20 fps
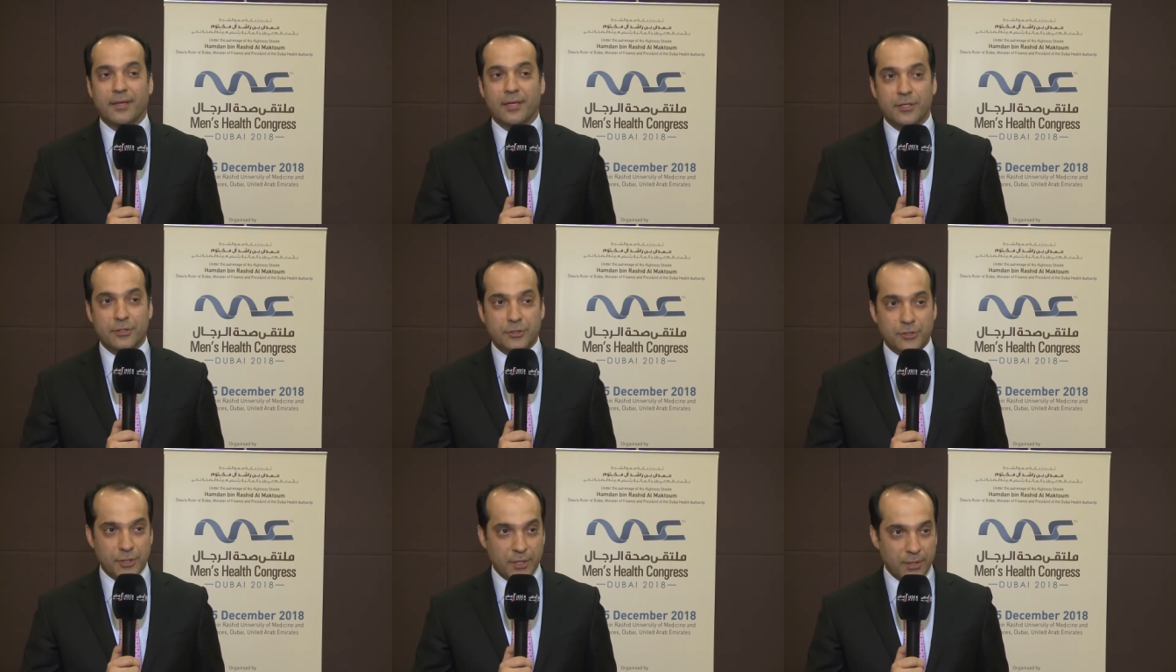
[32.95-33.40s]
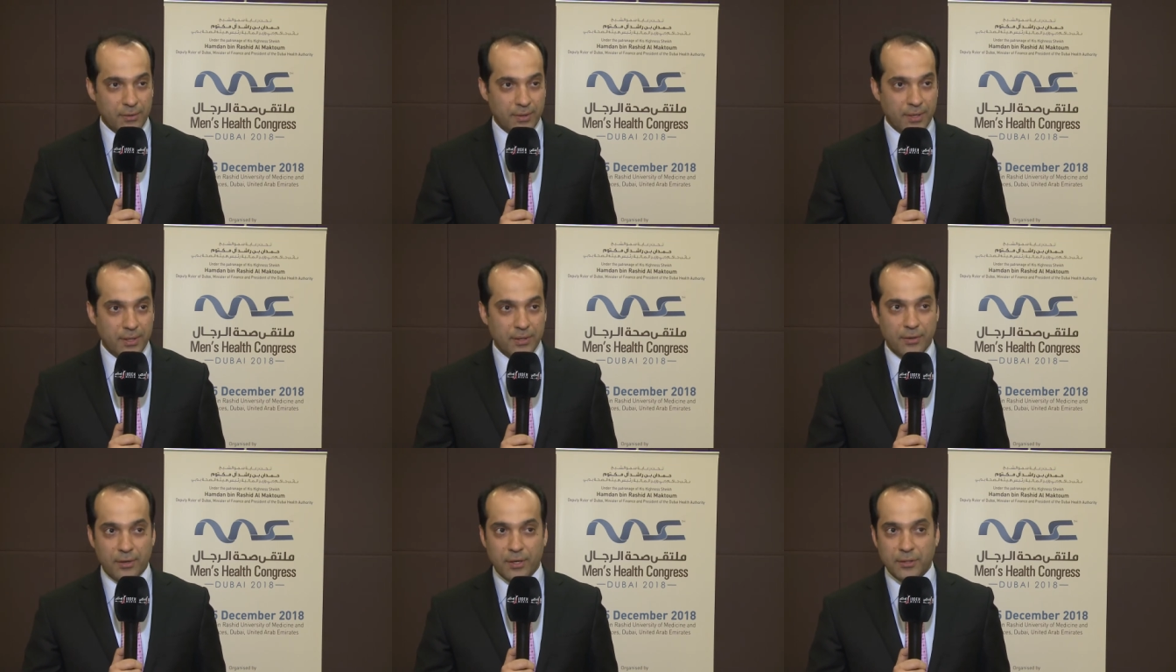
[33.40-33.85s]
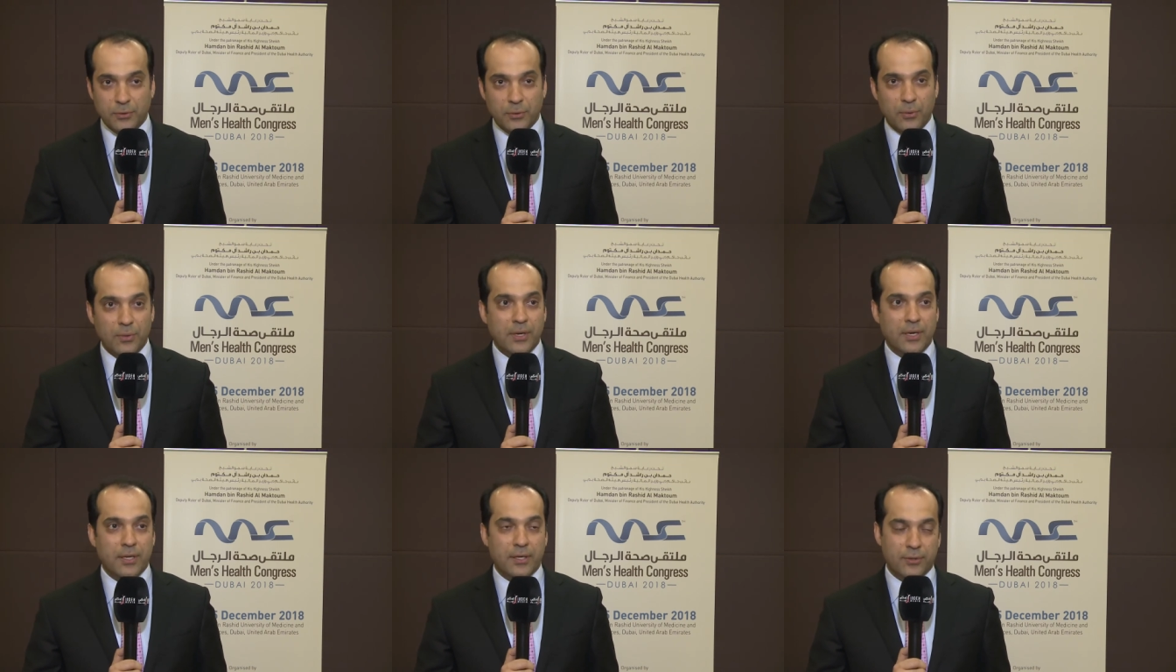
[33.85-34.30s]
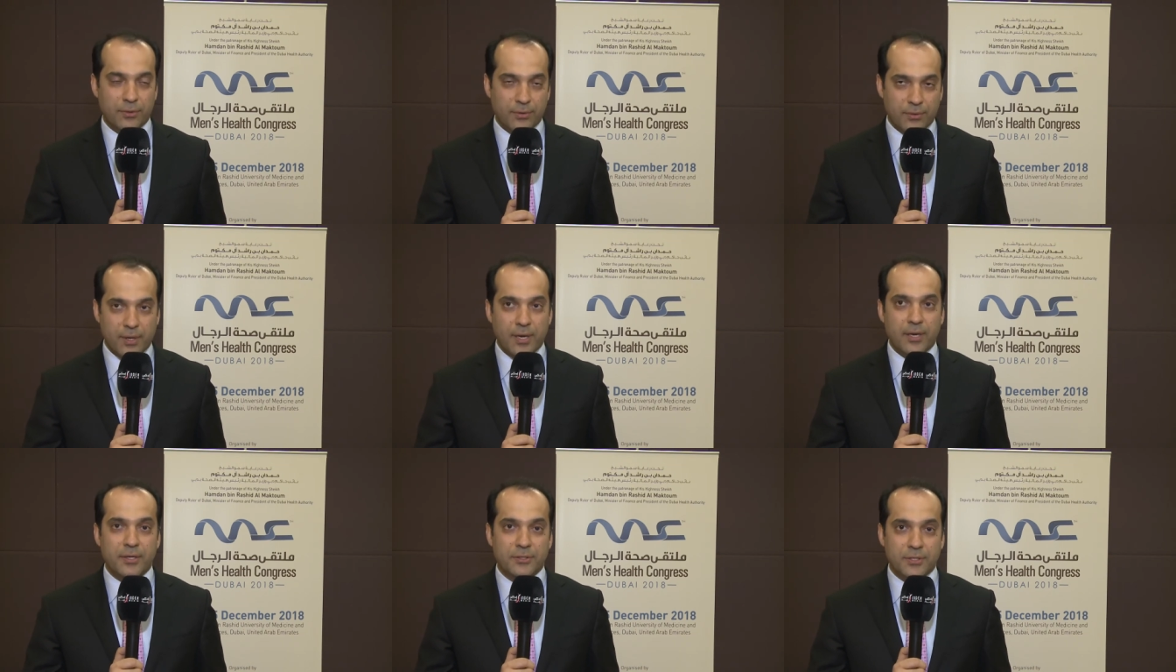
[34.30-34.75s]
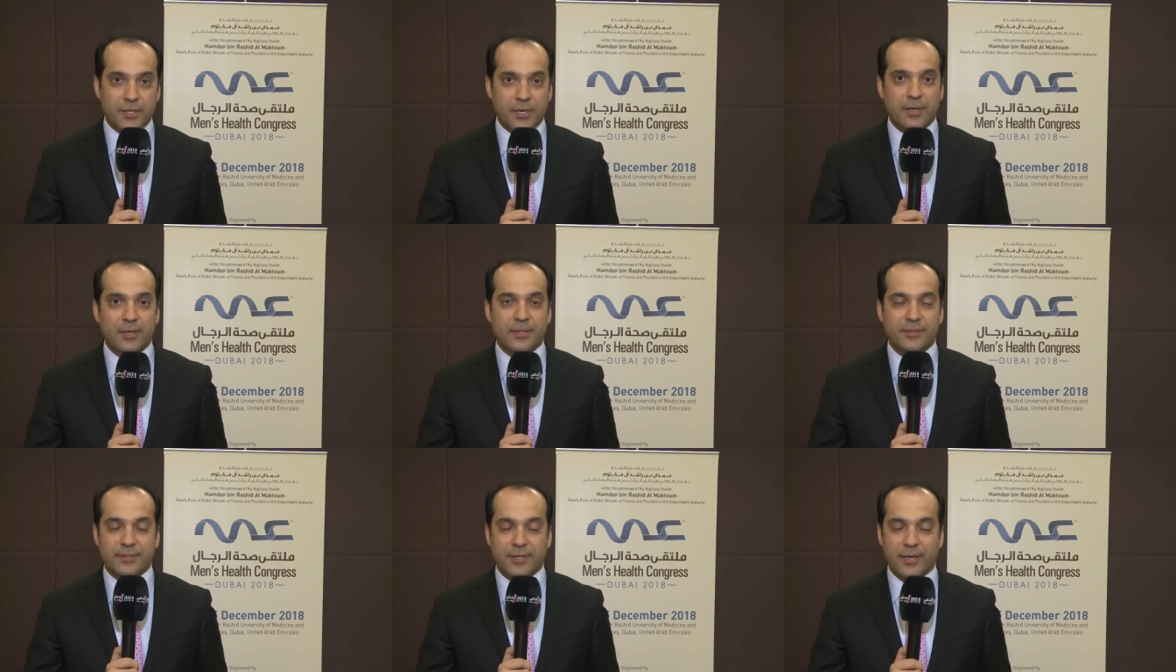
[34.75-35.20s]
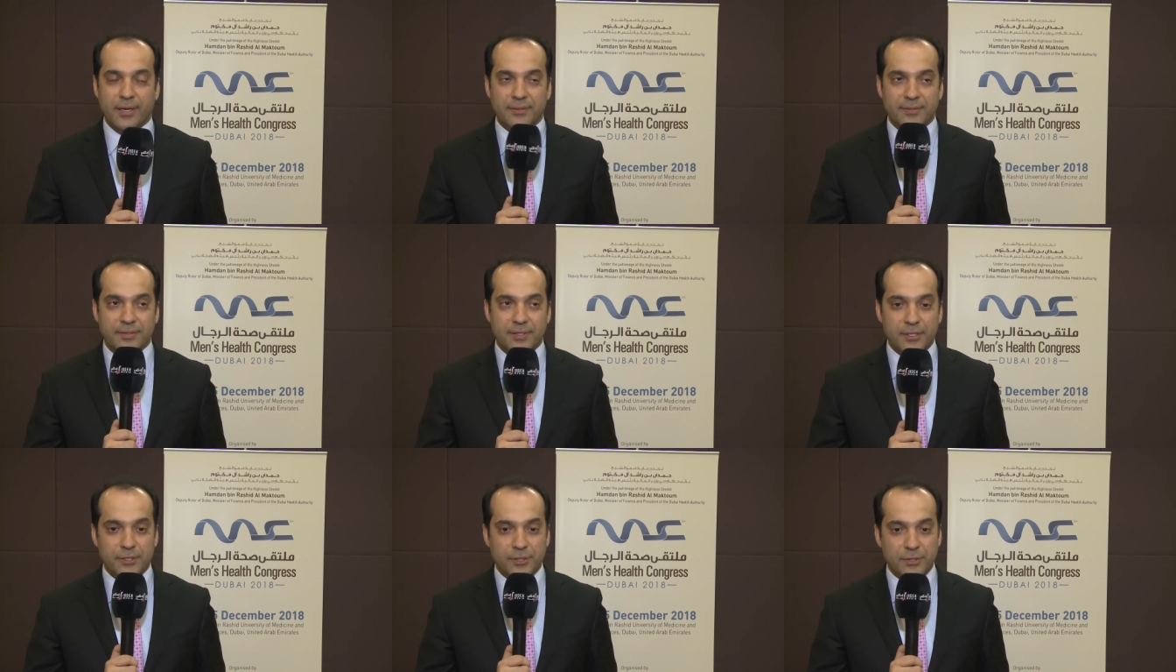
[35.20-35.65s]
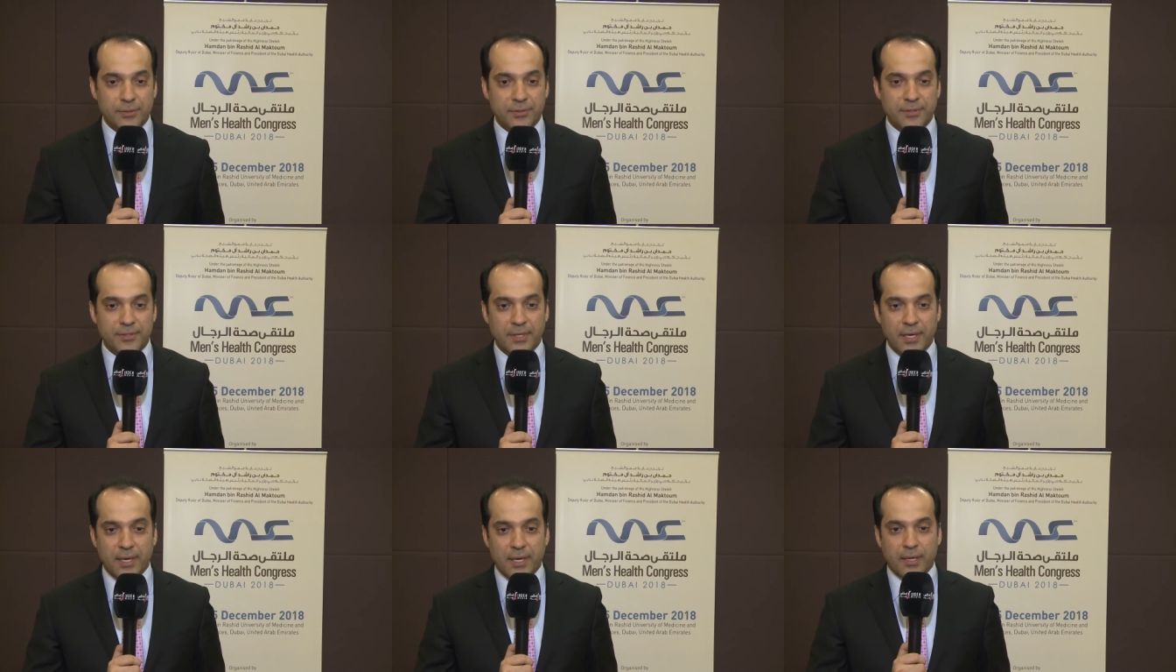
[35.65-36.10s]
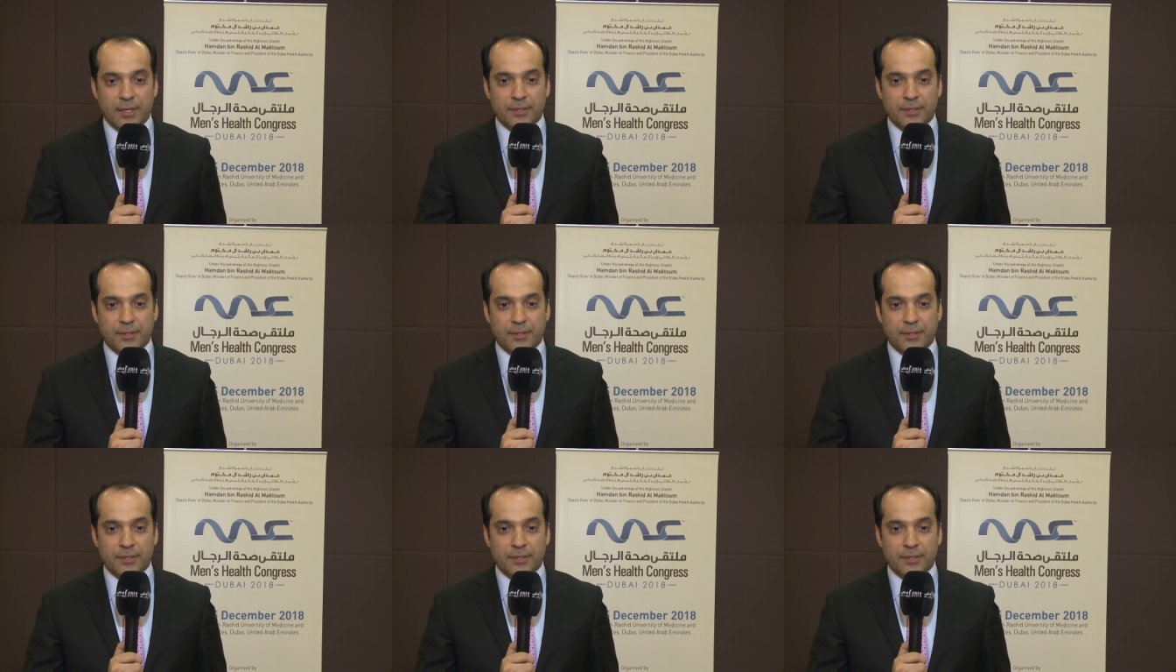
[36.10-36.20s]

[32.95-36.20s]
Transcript: in general, not only urological health issues.